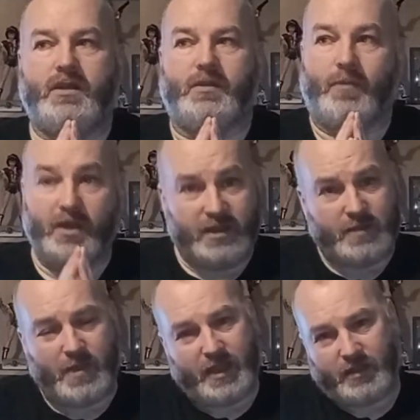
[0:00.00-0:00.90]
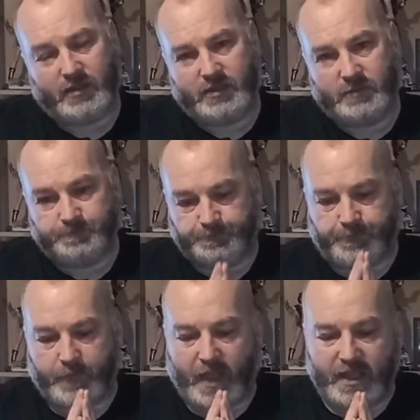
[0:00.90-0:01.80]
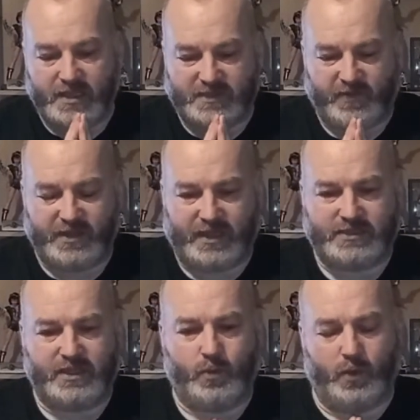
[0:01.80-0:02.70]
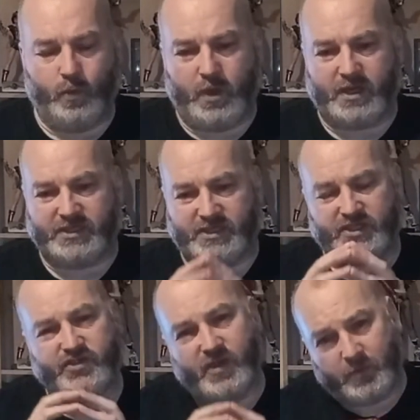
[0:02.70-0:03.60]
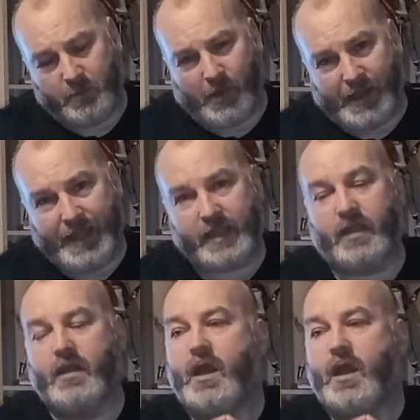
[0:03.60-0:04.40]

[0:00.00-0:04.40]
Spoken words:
the Monday method is a fantastic one where it's stripped back.